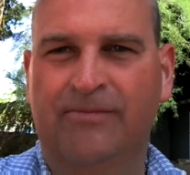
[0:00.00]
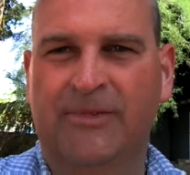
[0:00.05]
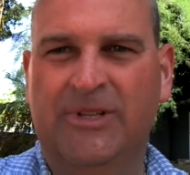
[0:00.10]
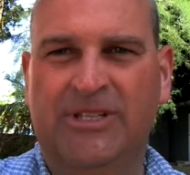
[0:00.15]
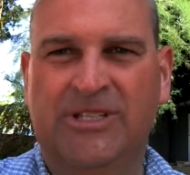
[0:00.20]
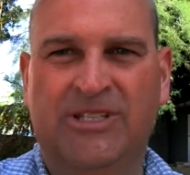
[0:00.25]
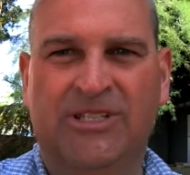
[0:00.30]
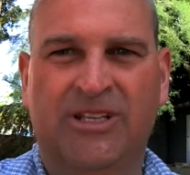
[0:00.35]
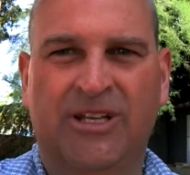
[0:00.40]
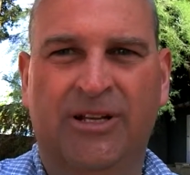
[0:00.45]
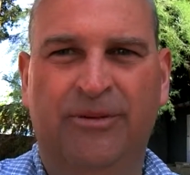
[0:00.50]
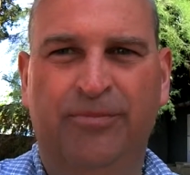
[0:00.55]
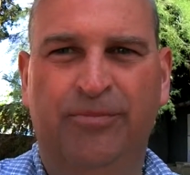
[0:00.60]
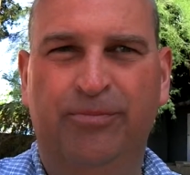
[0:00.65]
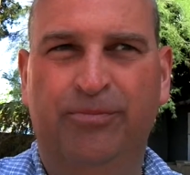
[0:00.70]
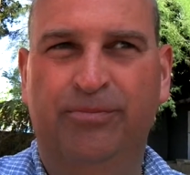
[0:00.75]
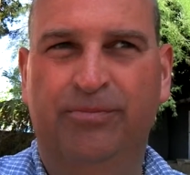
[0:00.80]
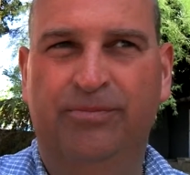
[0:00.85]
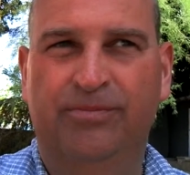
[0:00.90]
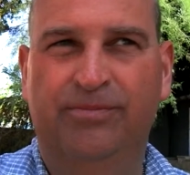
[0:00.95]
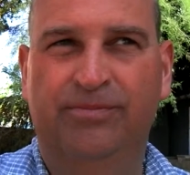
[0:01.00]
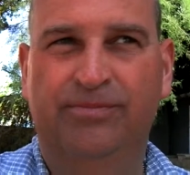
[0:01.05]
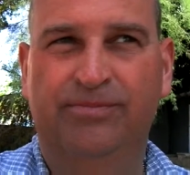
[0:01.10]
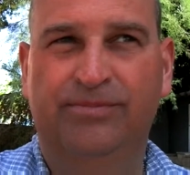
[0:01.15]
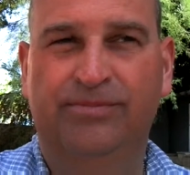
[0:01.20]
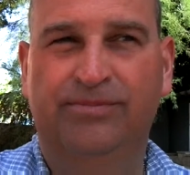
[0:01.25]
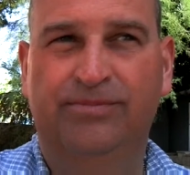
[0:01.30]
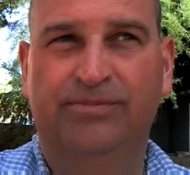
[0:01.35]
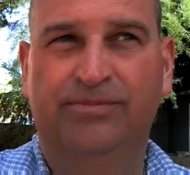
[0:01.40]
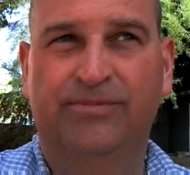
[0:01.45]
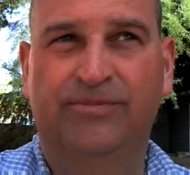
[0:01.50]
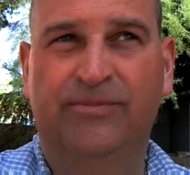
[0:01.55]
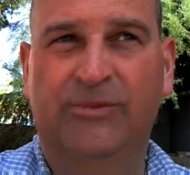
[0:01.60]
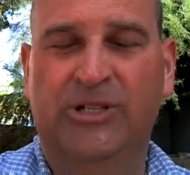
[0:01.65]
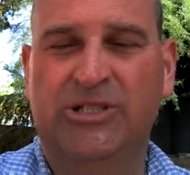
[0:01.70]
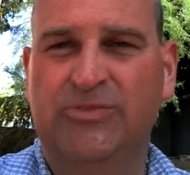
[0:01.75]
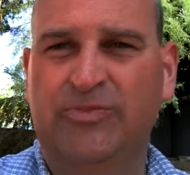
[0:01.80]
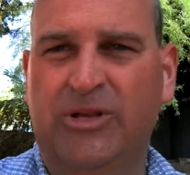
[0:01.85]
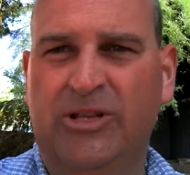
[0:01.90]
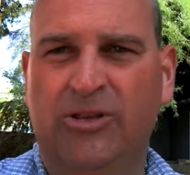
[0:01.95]
It's done.
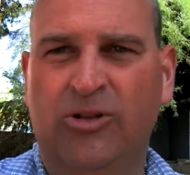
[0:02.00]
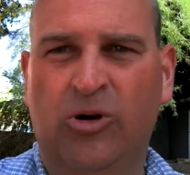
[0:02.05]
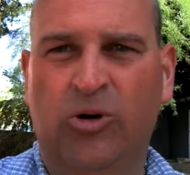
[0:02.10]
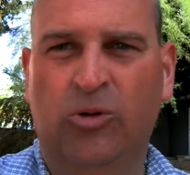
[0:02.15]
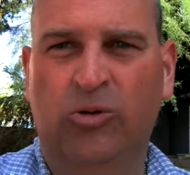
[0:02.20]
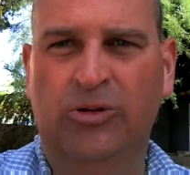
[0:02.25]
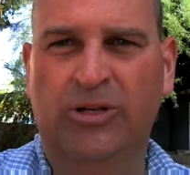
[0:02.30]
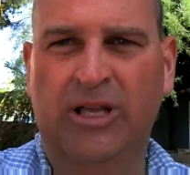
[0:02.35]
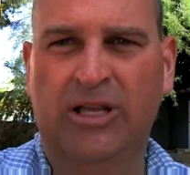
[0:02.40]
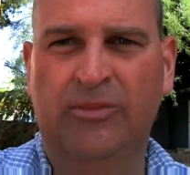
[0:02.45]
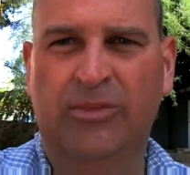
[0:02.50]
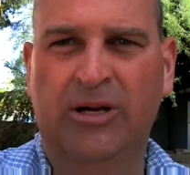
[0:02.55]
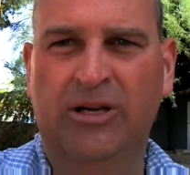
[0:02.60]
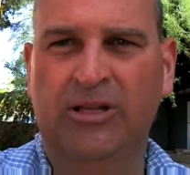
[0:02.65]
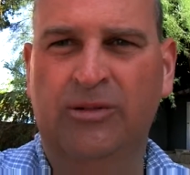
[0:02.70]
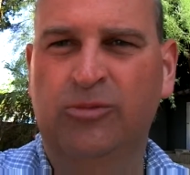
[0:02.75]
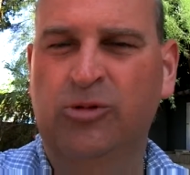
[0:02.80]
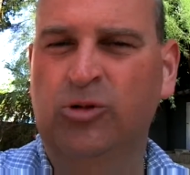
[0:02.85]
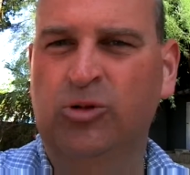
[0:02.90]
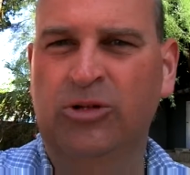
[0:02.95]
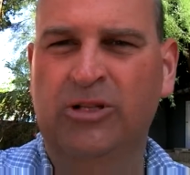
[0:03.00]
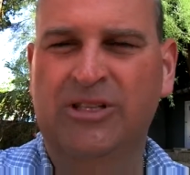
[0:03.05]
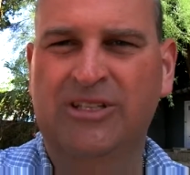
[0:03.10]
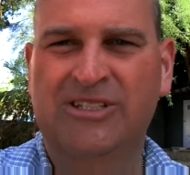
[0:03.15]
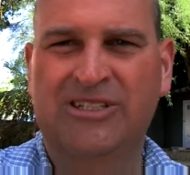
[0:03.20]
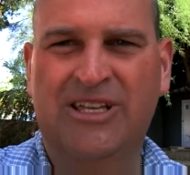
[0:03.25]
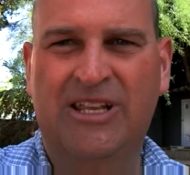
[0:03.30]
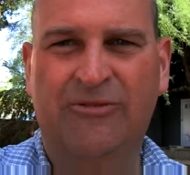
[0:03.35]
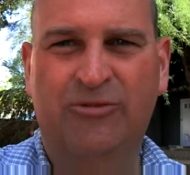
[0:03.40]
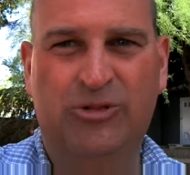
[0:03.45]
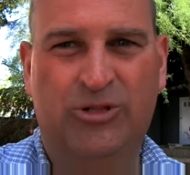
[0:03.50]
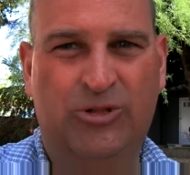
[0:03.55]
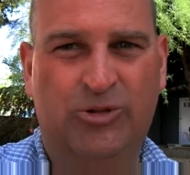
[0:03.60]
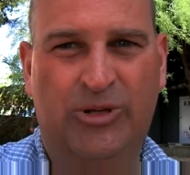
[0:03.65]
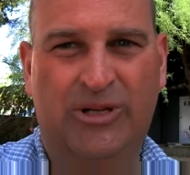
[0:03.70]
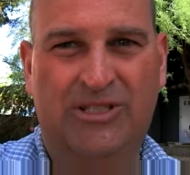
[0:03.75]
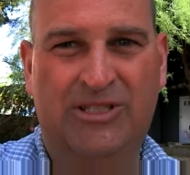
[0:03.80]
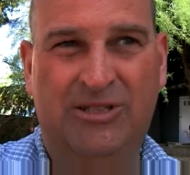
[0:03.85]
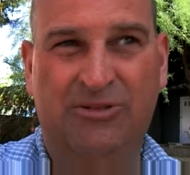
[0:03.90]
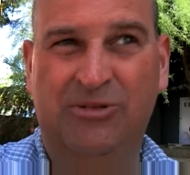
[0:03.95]
I spent the whole day by the pool. They said it was
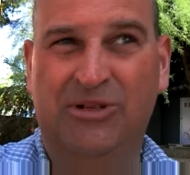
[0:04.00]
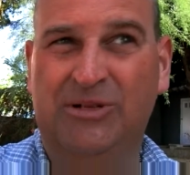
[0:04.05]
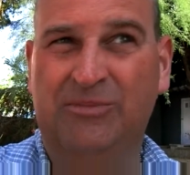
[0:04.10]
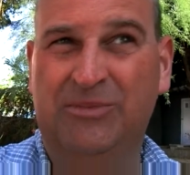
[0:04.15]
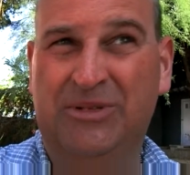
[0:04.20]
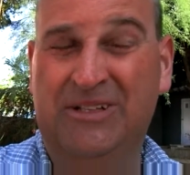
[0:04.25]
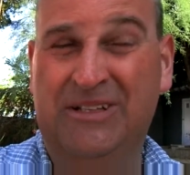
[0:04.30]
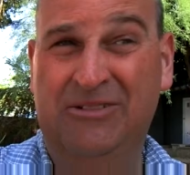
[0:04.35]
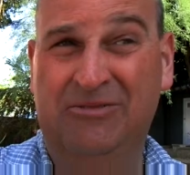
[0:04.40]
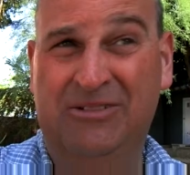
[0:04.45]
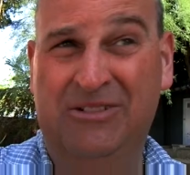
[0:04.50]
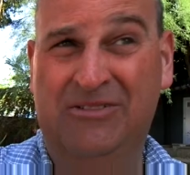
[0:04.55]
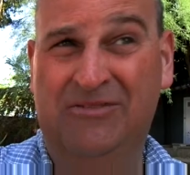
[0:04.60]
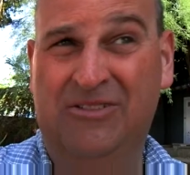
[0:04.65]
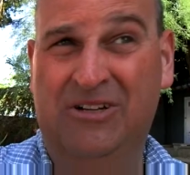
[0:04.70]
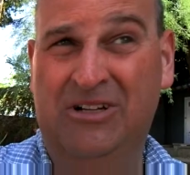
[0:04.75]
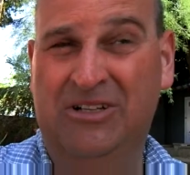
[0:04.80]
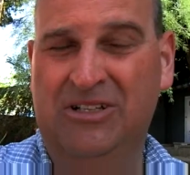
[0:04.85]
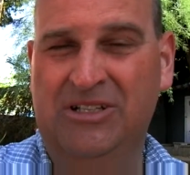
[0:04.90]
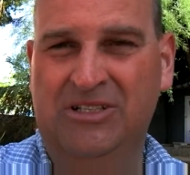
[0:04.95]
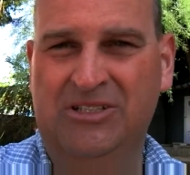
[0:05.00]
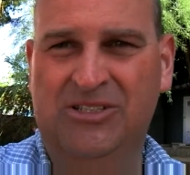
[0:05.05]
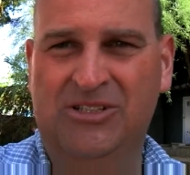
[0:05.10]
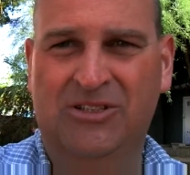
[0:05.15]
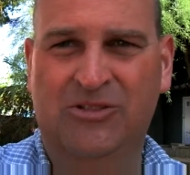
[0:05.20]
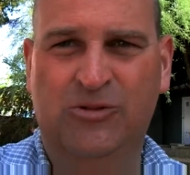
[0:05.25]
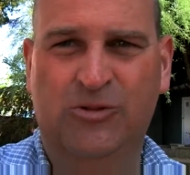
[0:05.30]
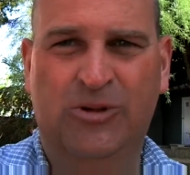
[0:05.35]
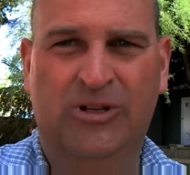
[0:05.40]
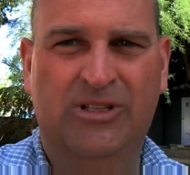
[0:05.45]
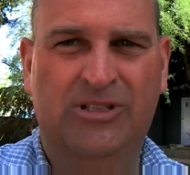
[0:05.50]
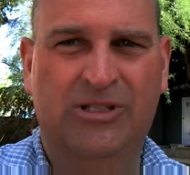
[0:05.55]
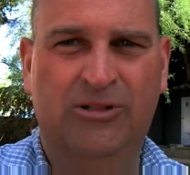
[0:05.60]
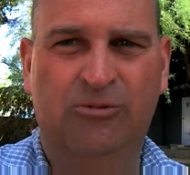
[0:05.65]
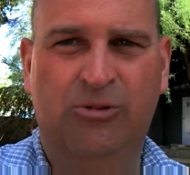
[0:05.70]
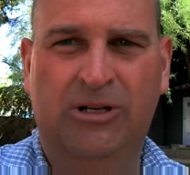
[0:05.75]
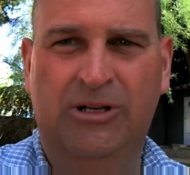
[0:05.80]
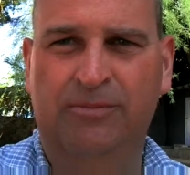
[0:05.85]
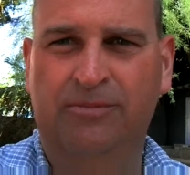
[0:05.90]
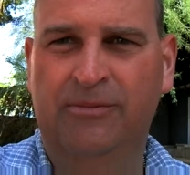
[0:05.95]
21, but it was far nicer than
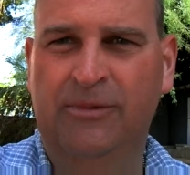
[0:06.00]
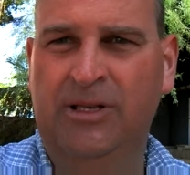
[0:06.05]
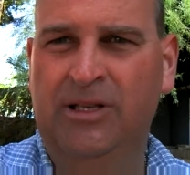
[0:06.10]
21.